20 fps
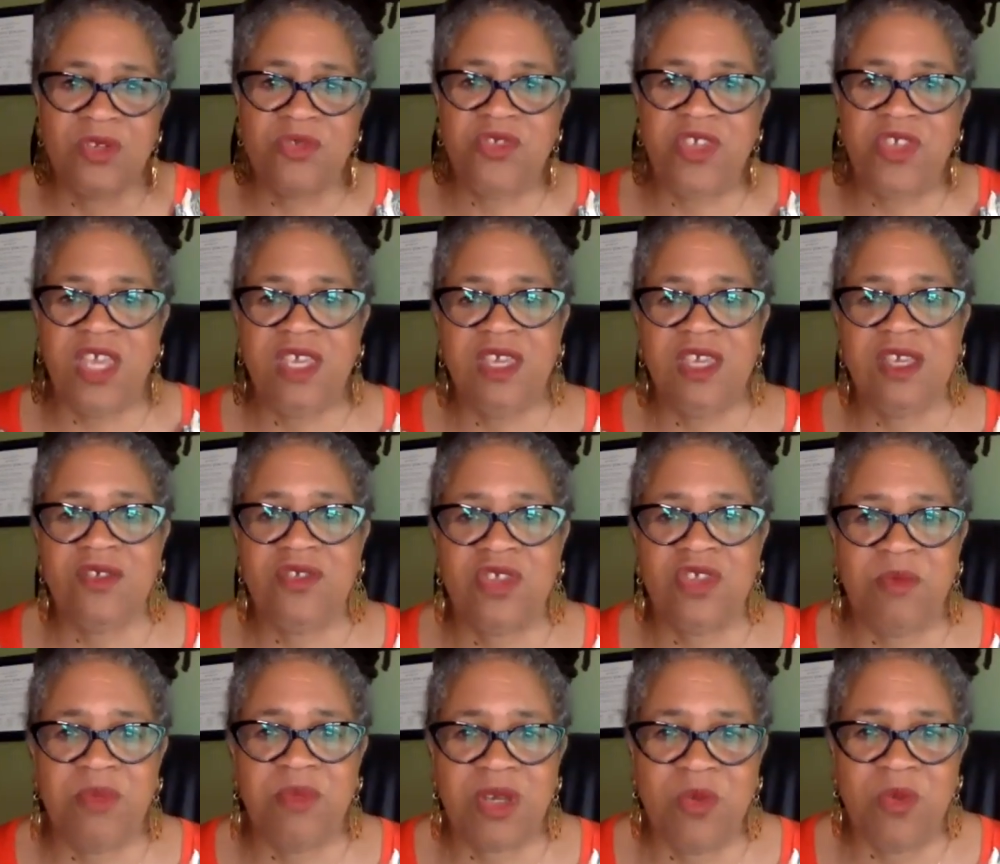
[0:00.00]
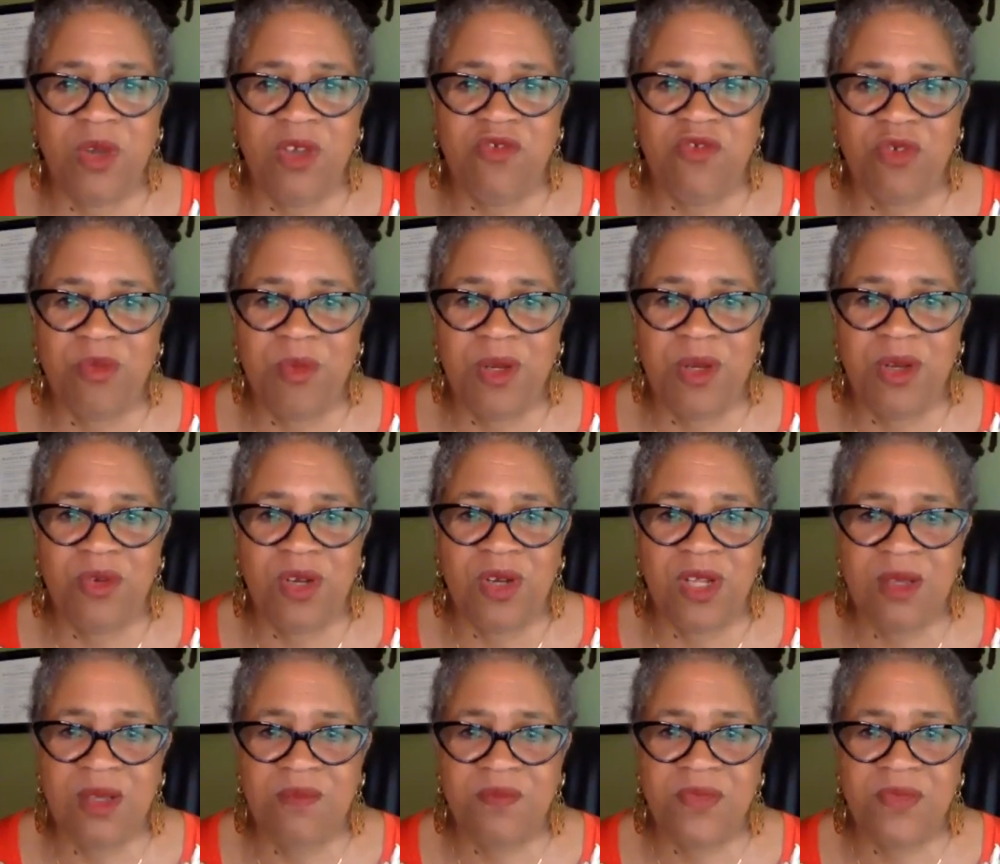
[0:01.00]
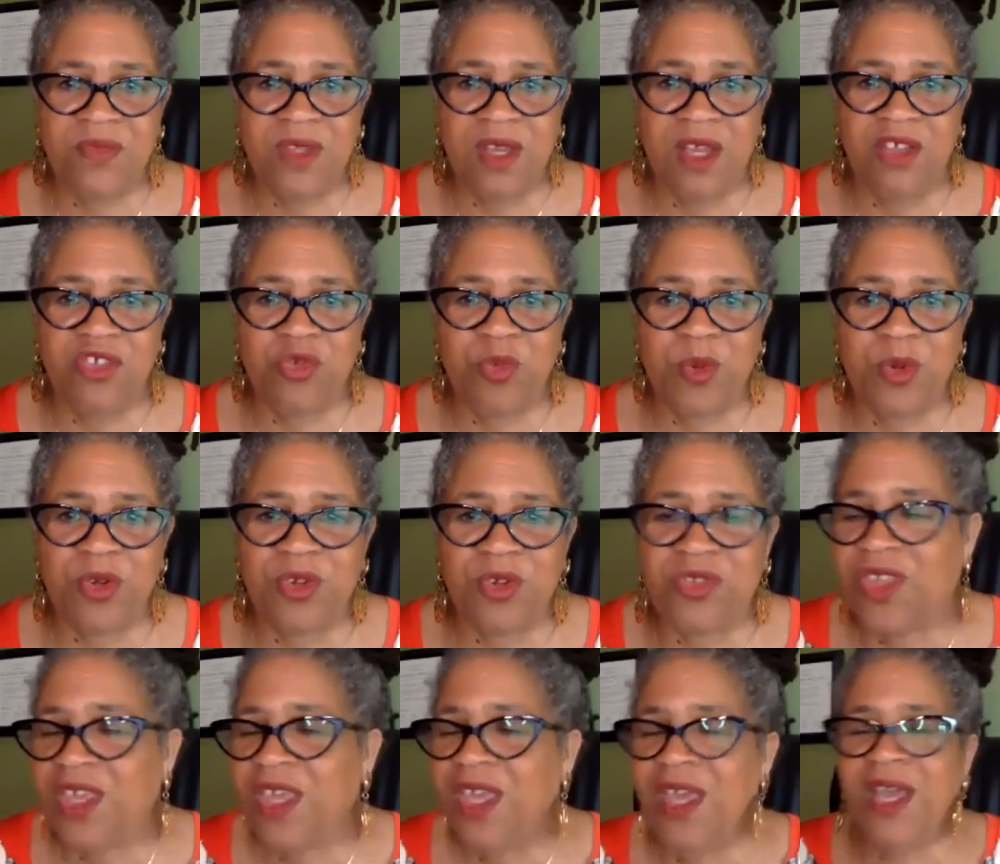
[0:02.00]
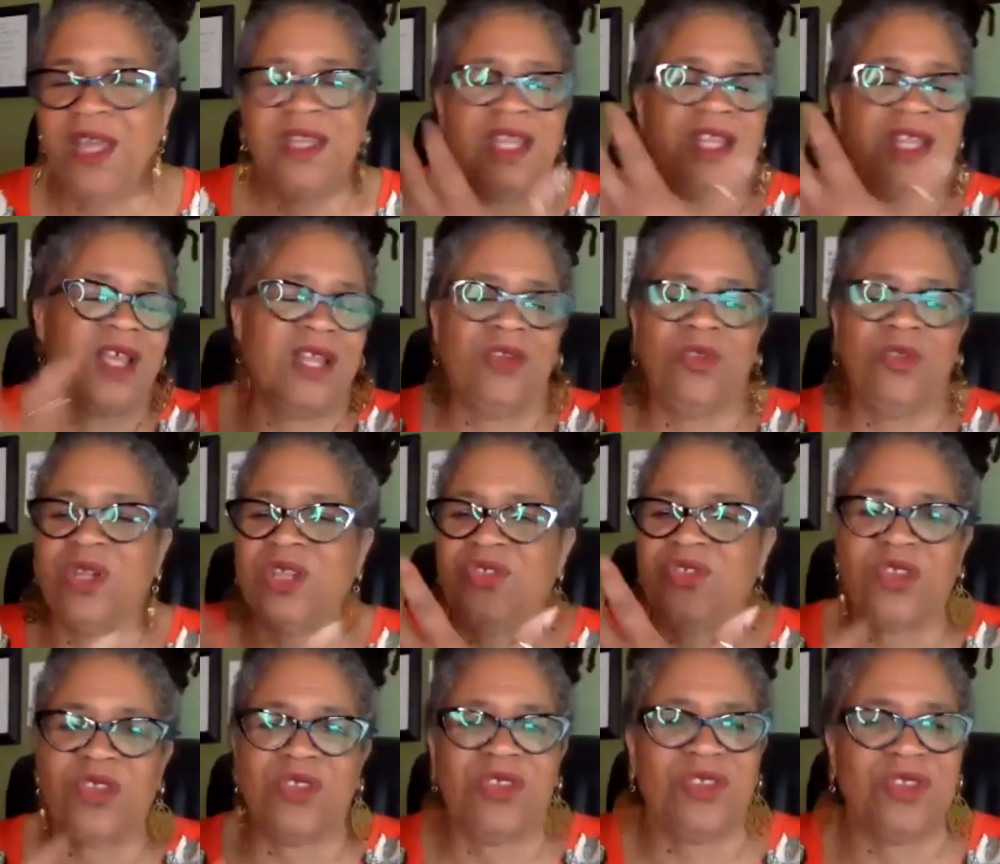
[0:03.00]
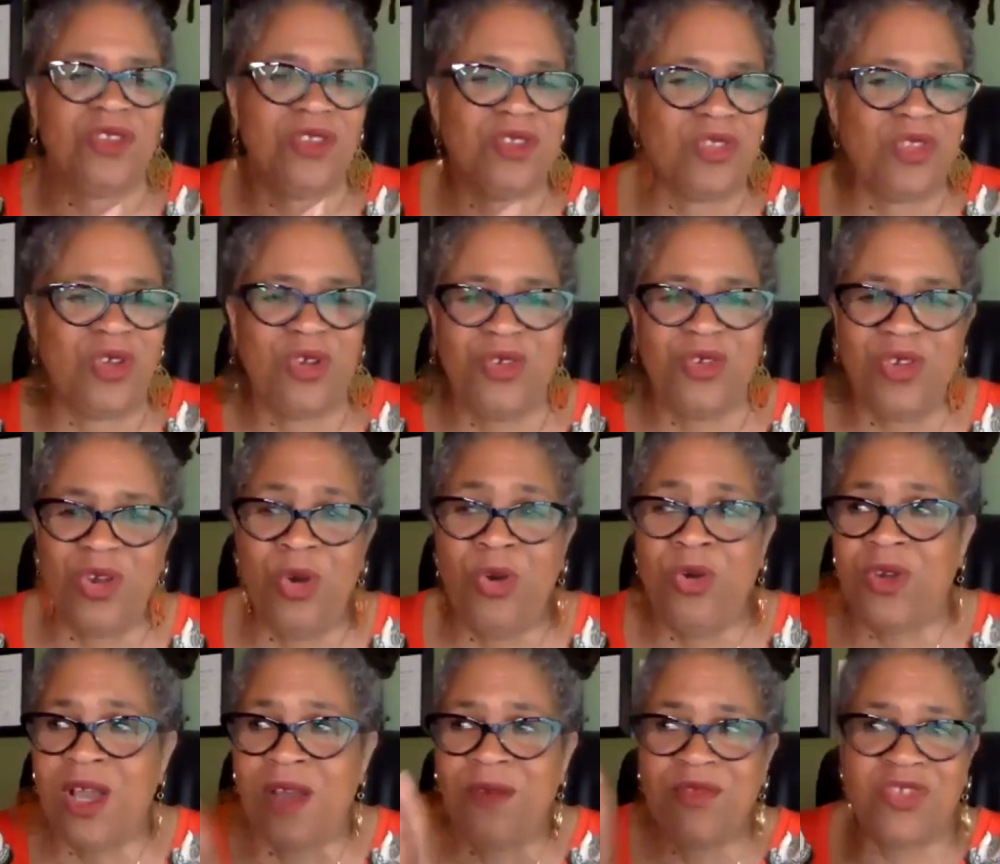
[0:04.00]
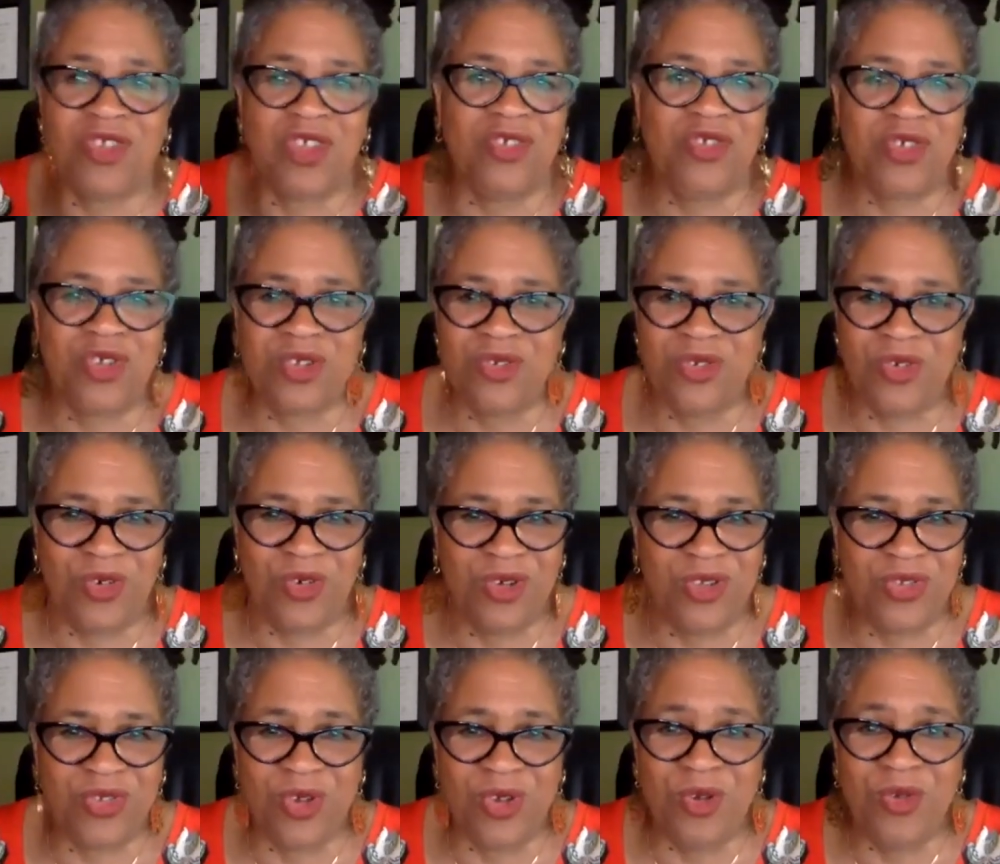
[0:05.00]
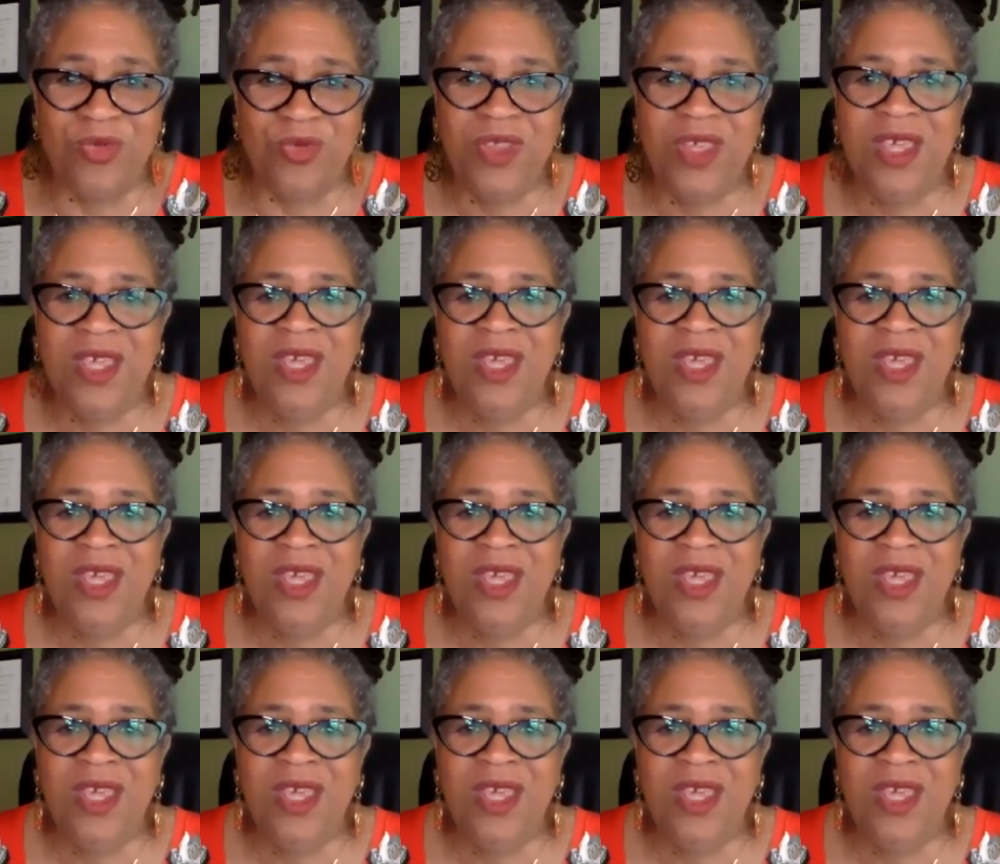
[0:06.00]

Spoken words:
taking something away from minority entrepreneurs. I know that's a whole conversation on its own,